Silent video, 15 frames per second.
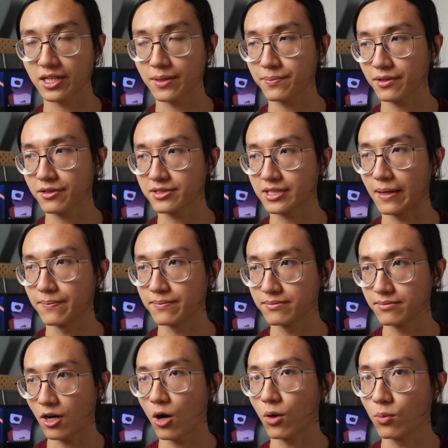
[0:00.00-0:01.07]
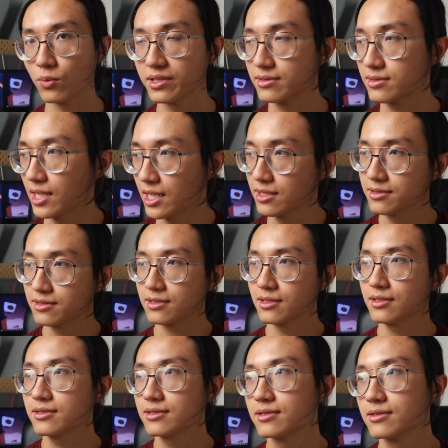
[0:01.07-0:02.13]
example, some awkward
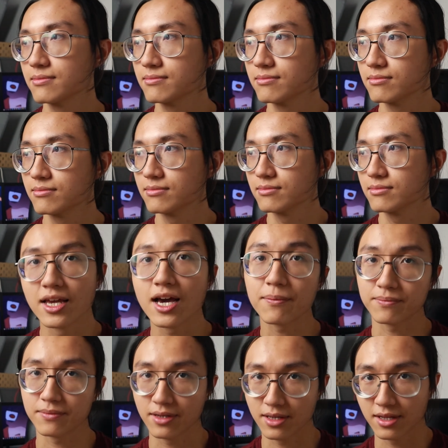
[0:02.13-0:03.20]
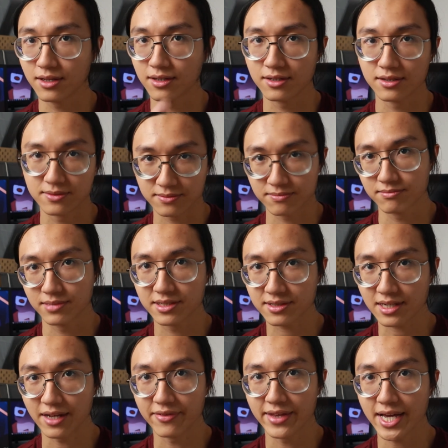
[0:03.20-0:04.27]
silences. Yep, please
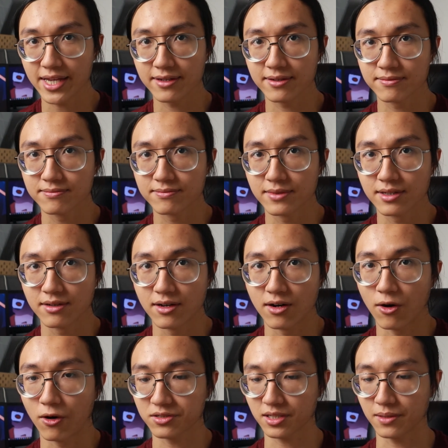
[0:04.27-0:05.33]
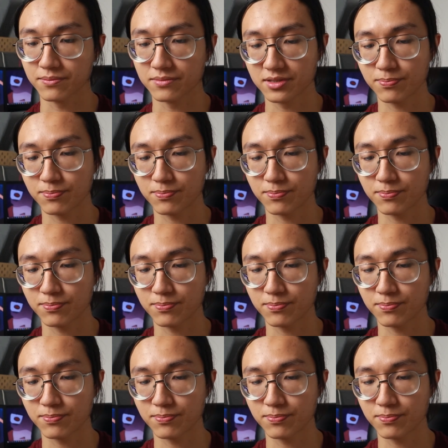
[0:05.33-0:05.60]
cut that. Or some